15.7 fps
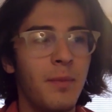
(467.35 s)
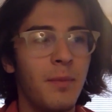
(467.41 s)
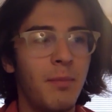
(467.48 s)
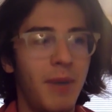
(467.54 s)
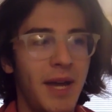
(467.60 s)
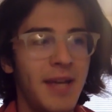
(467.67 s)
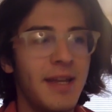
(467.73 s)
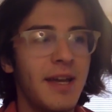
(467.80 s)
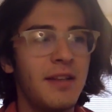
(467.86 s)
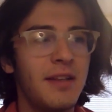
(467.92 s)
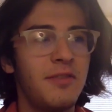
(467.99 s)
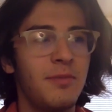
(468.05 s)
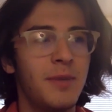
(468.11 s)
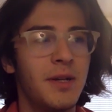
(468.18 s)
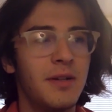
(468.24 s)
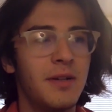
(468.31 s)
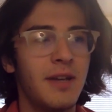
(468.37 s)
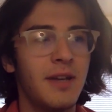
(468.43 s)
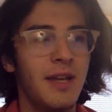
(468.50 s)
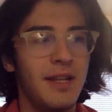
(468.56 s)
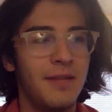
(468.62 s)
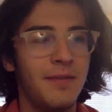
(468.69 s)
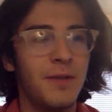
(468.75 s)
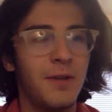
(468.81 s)
buy a gallon of milk,
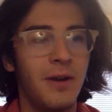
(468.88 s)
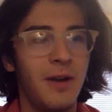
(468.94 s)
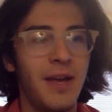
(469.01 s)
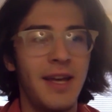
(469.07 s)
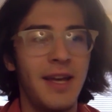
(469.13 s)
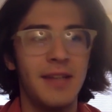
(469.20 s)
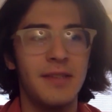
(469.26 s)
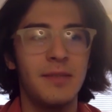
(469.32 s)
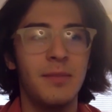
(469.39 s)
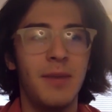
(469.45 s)
and if there are eggs,